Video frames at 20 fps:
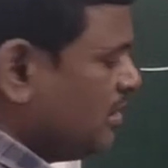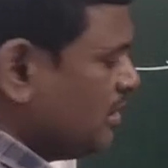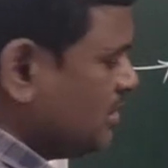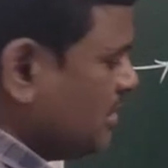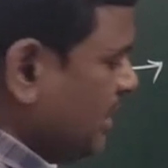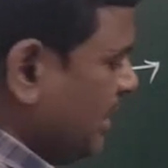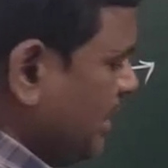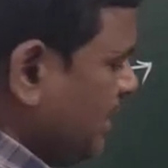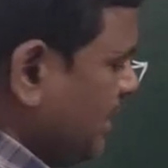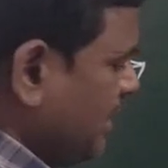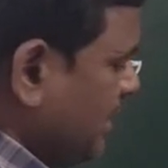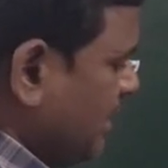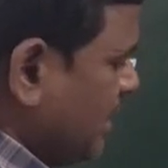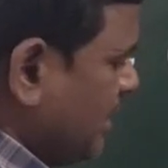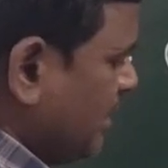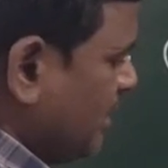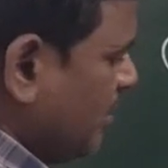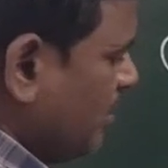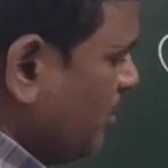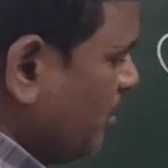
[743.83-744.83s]
Sin
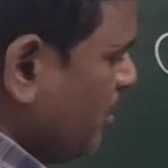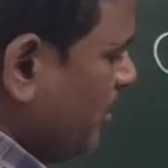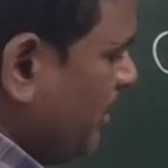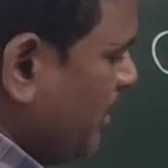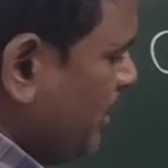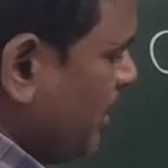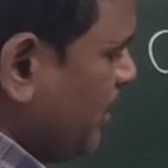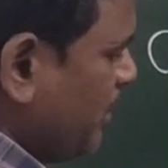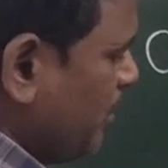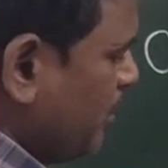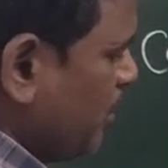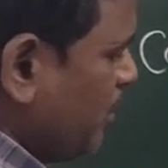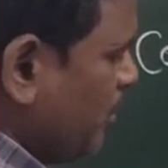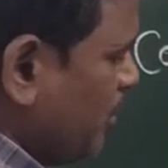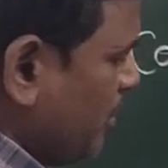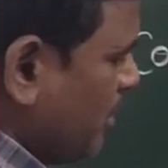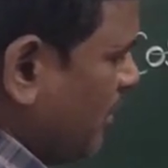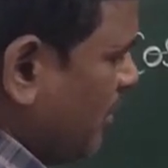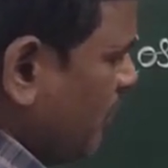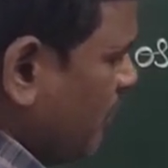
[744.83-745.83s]
theta 2 into
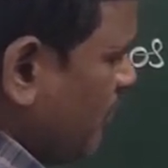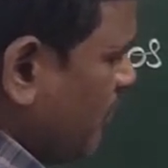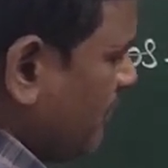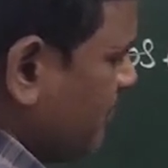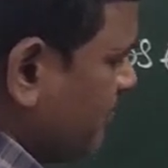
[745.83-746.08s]
root of